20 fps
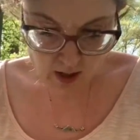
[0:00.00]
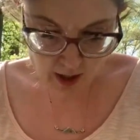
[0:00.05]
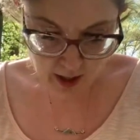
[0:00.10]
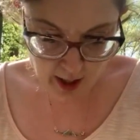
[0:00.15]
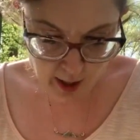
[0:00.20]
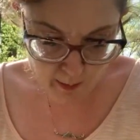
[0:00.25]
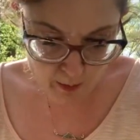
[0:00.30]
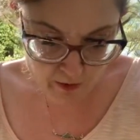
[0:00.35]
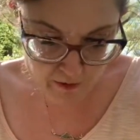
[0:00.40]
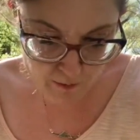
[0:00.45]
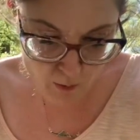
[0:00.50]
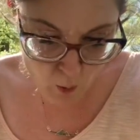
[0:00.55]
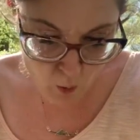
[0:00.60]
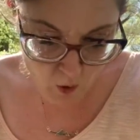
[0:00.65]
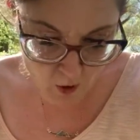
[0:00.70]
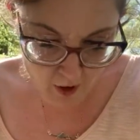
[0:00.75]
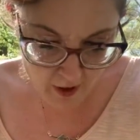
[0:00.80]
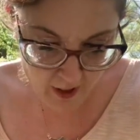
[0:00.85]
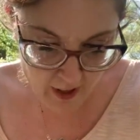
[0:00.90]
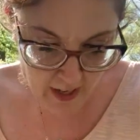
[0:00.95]
Number
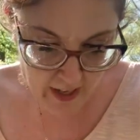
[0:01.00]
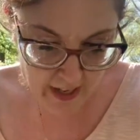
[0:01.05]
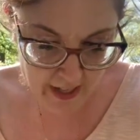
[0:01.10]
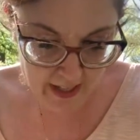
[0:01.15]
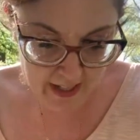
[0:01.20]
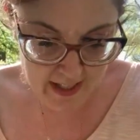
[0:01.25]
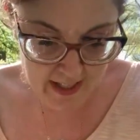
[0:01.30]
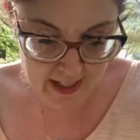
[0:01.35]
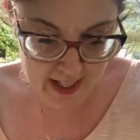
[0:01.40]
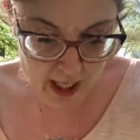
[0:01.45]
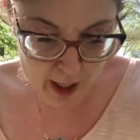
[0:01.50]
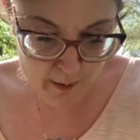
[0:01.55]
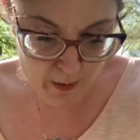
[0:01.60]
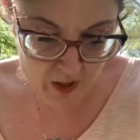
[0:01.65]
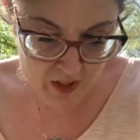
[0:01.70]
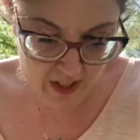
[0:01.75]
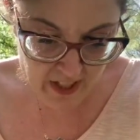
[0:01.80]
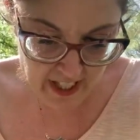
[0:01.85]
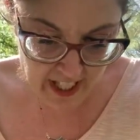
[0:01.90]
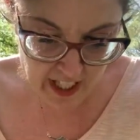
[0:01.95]
4, and
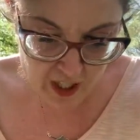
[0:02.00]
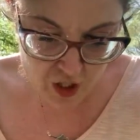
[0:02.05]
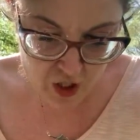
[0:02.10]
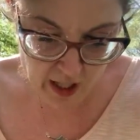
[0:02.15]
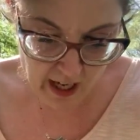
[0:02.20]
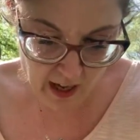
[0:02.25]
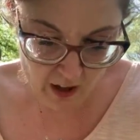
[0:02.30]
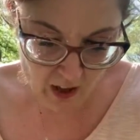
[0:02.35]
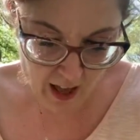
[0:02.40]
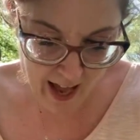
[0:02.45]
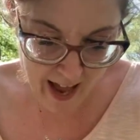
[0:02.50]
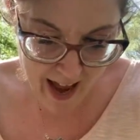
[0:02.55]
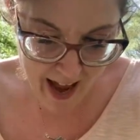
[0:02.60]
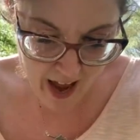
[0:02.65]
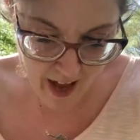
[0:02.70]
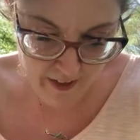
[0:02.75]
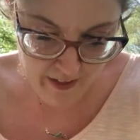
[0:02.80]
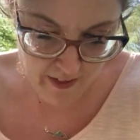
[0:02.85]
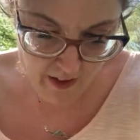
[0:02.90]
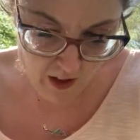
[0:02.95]
summer's leash shall
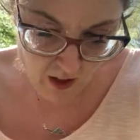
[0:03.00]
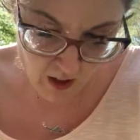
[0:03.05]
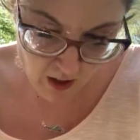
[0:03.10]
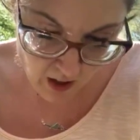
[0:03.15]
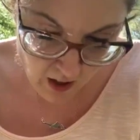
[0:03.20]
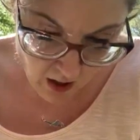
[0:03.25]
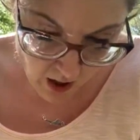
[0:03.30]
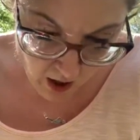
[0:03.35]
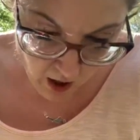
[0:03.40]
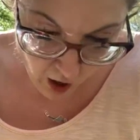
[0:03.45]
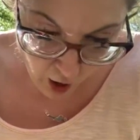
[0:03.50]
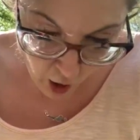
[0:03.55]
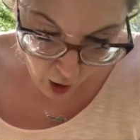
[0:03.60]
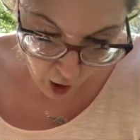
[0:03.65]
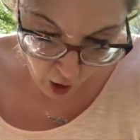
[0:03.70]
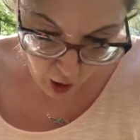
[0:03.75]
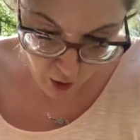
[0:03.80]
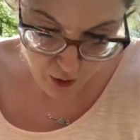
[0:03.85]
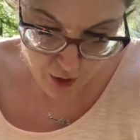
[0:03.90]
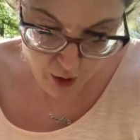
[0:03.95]
hath
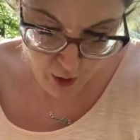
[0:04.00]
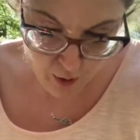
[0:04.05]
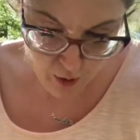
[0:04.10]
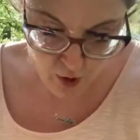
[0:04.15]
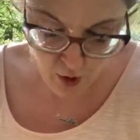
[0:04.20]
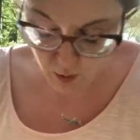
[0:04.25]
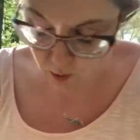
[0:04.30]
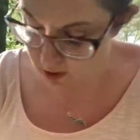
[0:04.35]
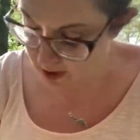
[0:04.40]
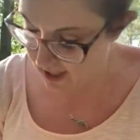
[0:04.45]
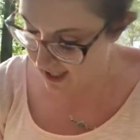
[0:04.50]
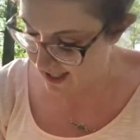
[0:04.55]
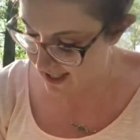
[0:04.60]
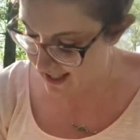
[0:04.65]
all too short a